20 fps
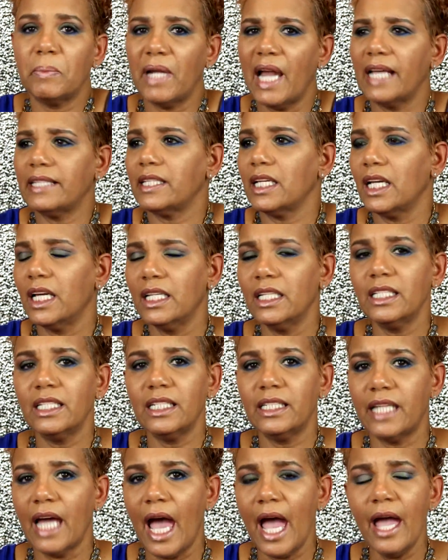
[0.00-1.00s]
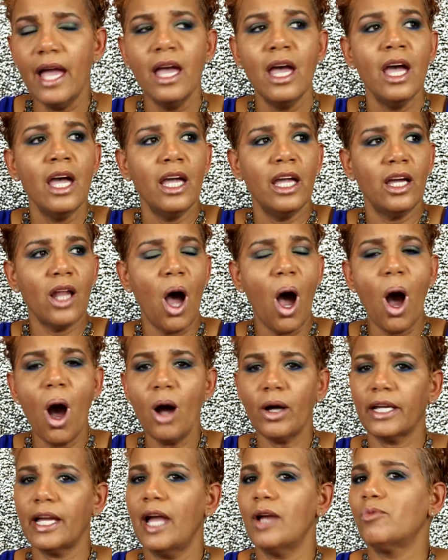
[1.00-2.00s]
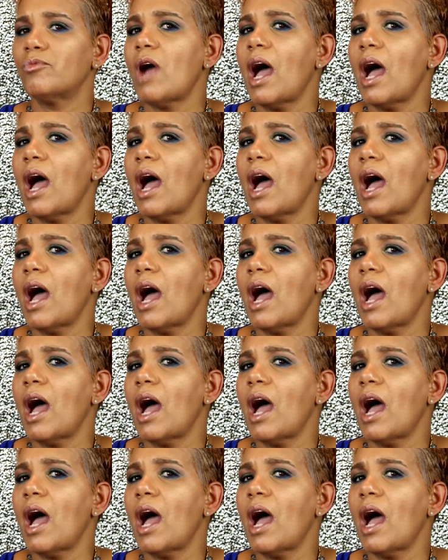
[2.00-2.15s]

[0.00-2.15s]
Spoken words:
But at the end of the day, it all came